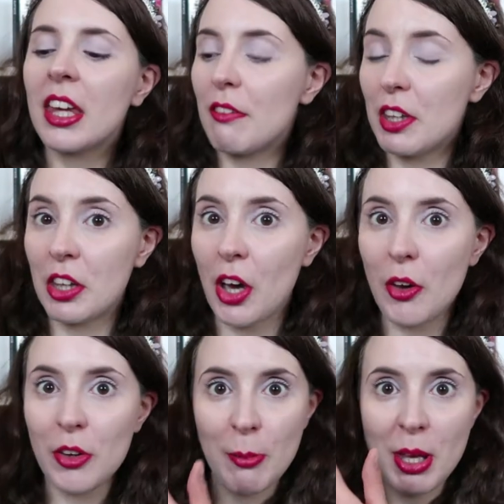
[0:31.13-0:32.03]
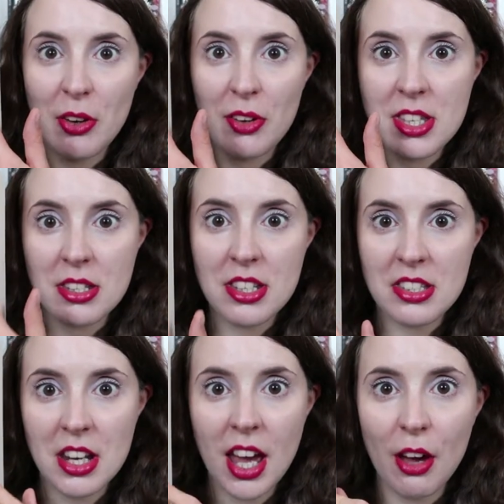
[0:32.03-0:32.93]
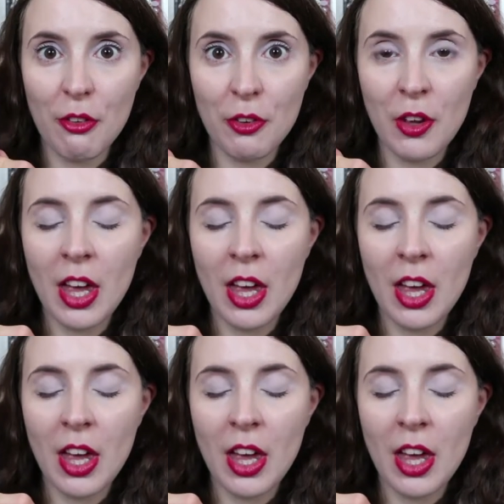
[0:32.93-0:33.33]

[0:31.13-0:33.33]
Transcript: give it a go. You might notice it doesn't have